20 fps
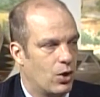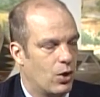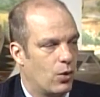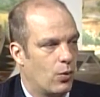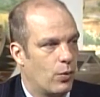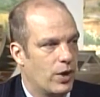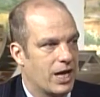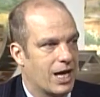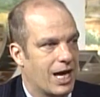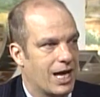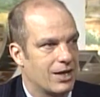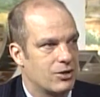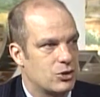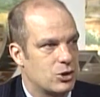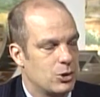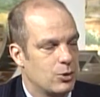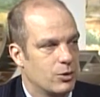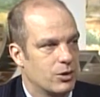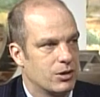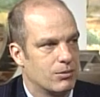we had
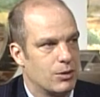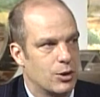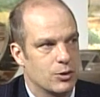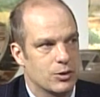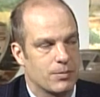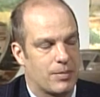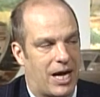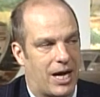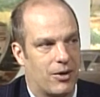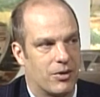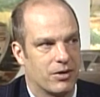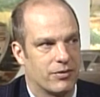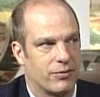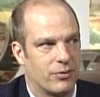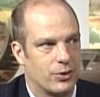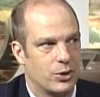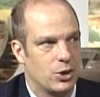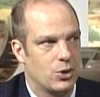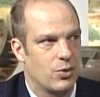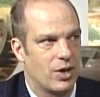two of the most
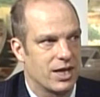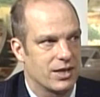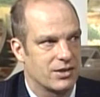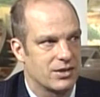powerful U.S.